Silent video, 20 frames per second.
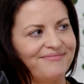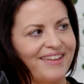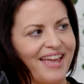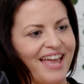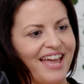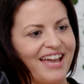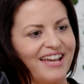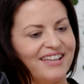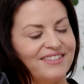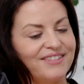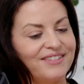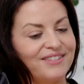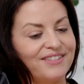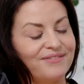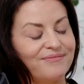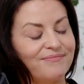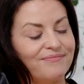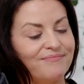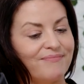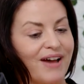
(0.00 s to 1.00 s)
And
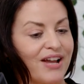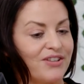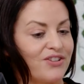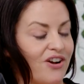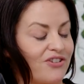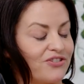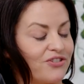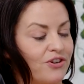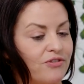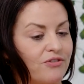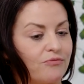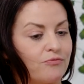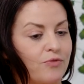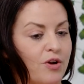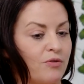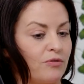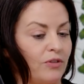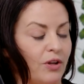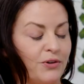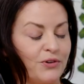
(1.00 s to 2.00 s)
my doctor
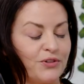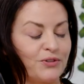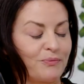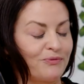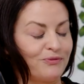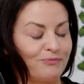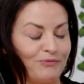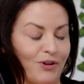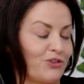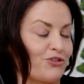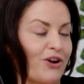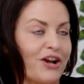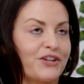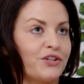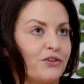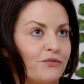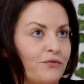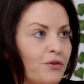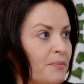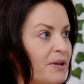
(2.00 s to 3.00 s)
wrote low-dose
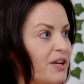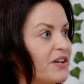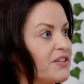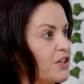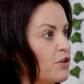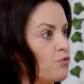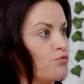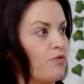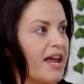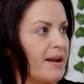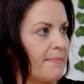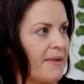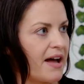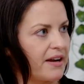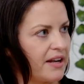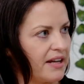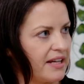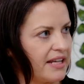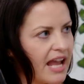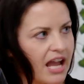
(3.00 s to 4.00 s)
naltrexone for me because he read
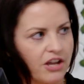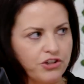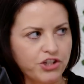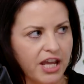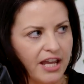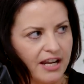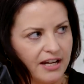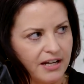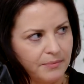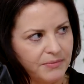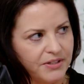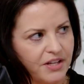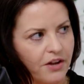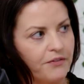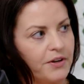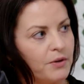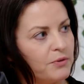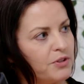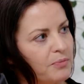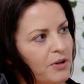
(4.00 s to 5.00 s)
about it. He educated
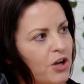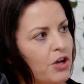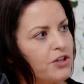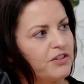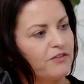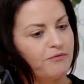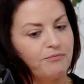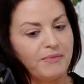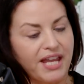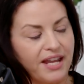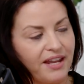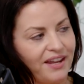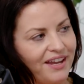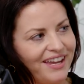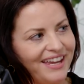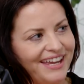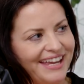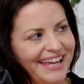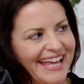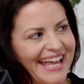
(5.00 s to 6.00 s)
himself, and it was because of me.
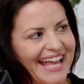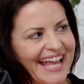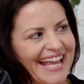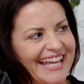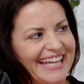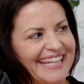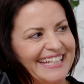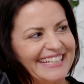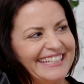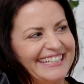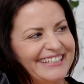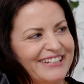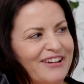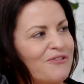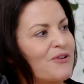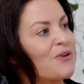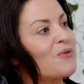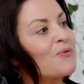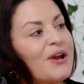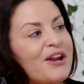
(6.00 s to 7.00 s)
And, you
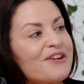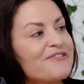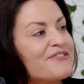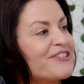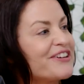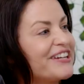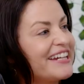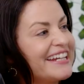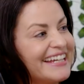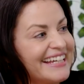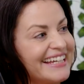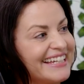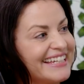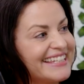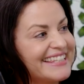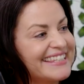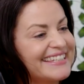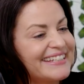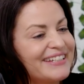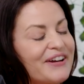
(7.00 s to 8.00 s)
know, or whatever it
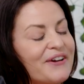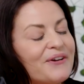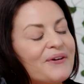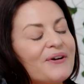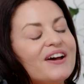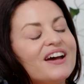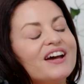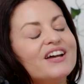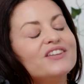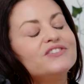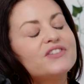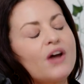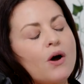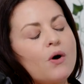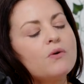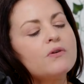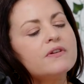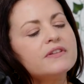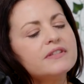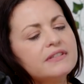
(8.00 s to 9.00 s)
is, you know,
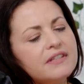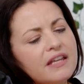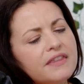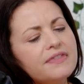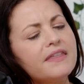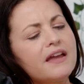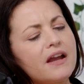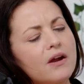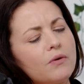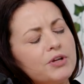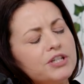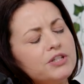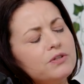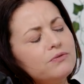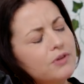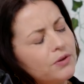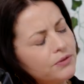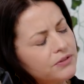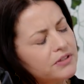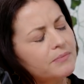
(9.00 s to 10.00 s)
don't sit there when you
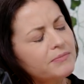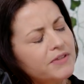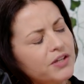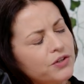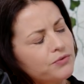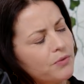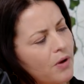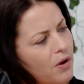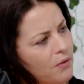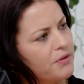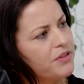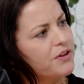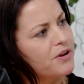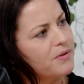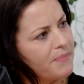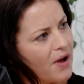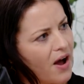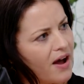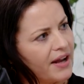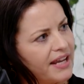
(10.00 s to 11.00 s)
know something's wrong with
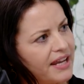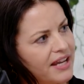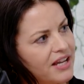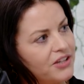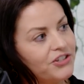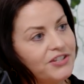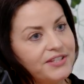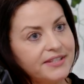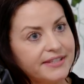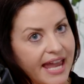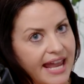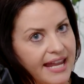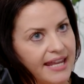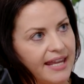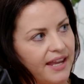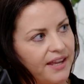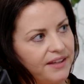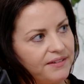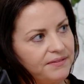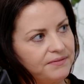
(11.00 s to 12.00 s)
your body and just
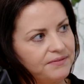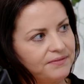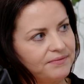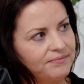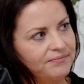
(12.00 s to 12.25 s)
take it.